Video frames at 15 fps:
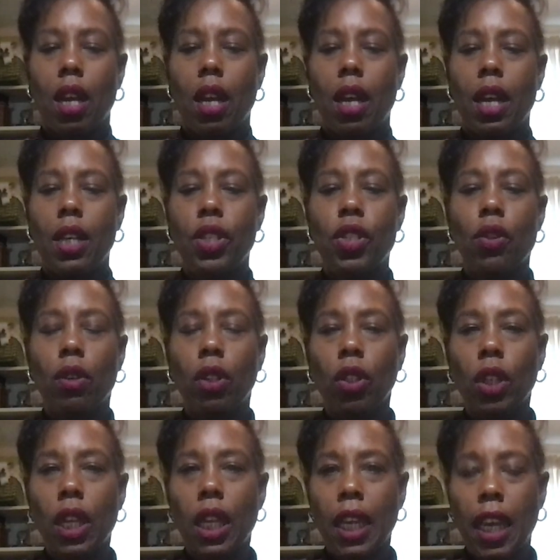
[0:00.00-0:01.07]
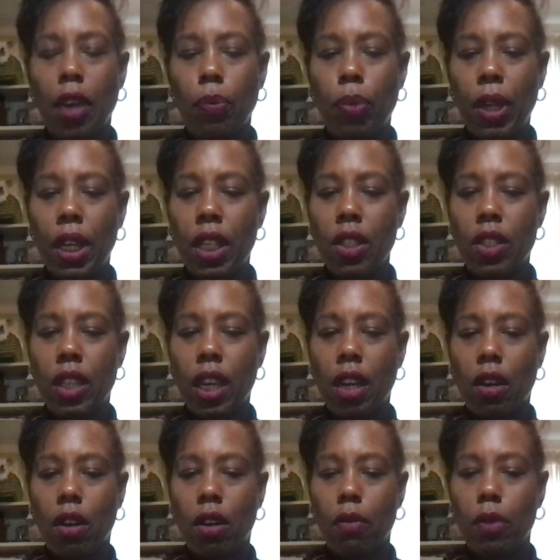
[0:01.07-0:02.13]
as you're looking at pins, they
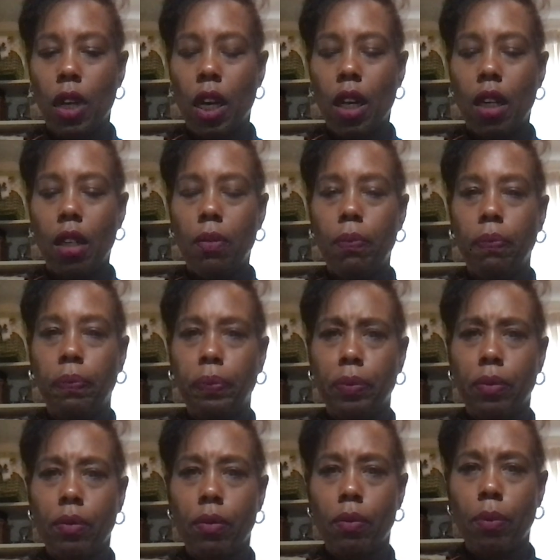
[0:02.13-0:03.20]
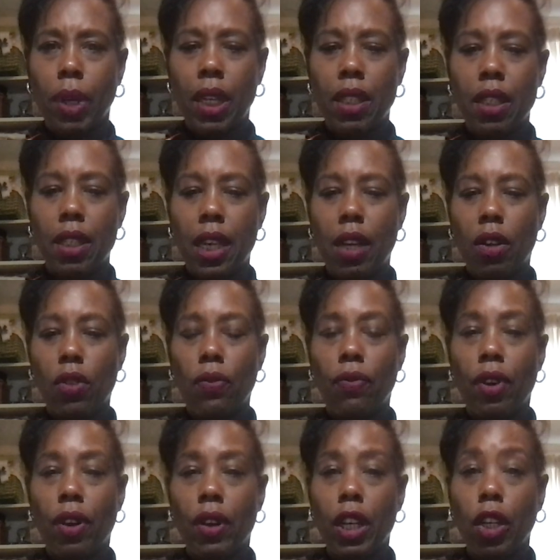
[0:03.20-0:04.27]
are pins that are
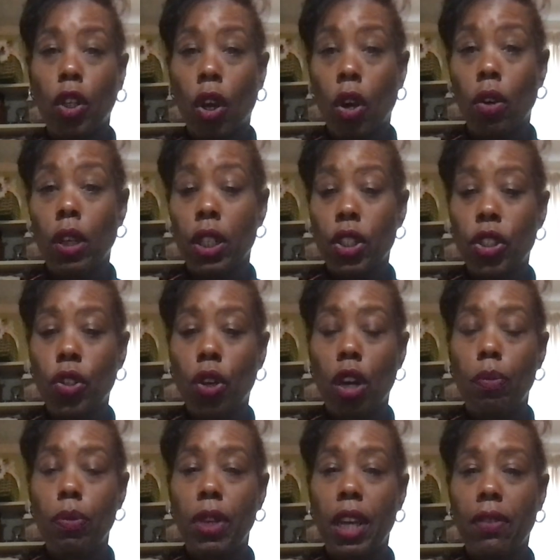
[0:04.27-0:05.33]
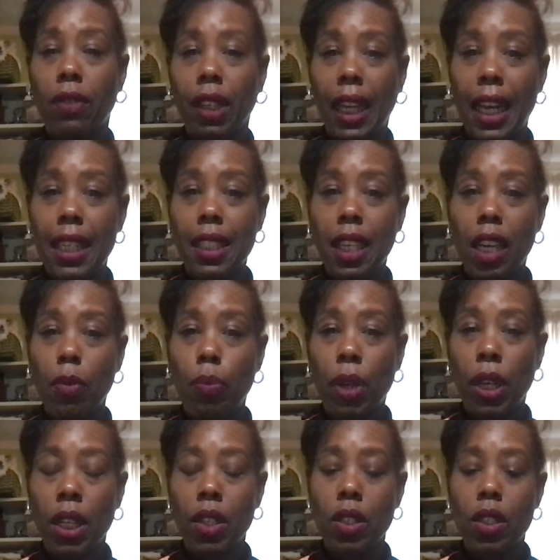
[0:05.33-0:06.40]
very long and sharp. You have glass head
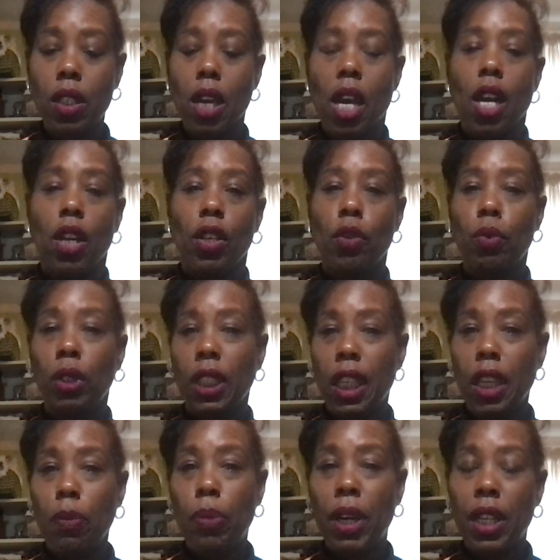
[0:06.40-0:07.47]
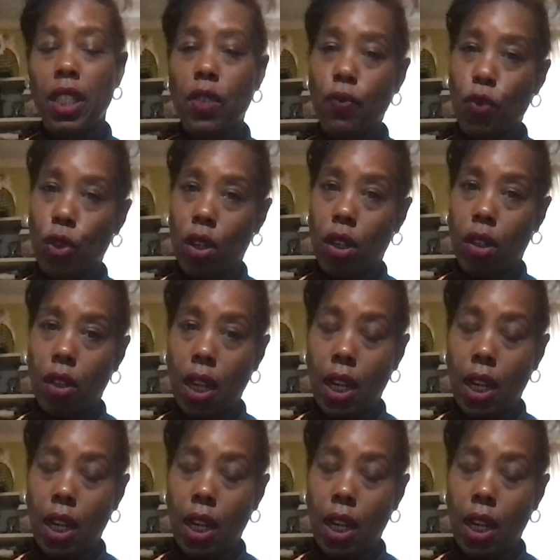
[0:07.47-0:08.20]
pins. You will need pins for